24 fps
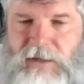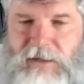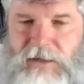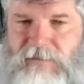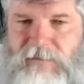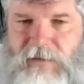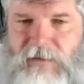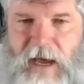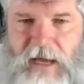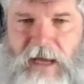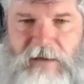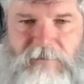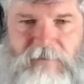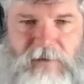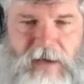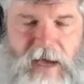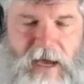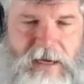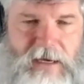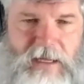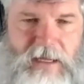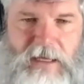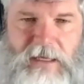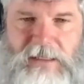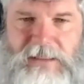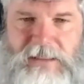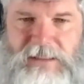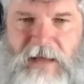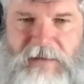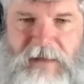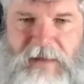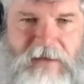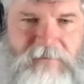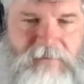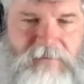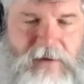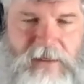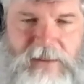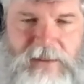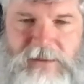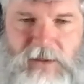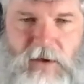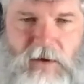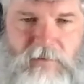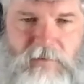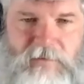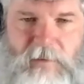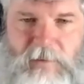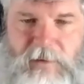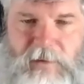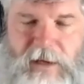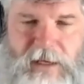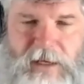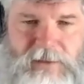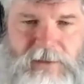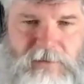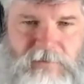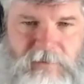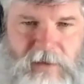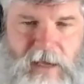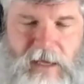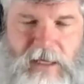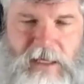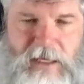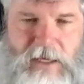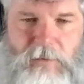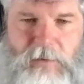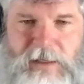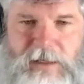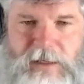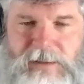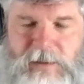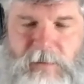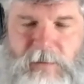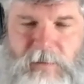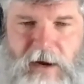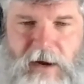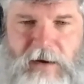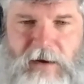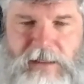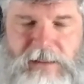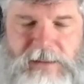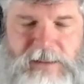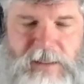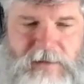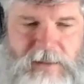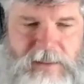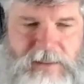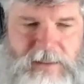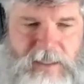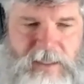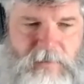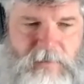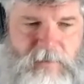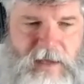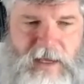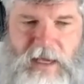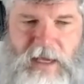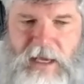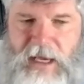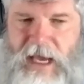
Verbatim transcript: you've got you've got South Africans all over the place, you've got Kiwis, Americans on the team,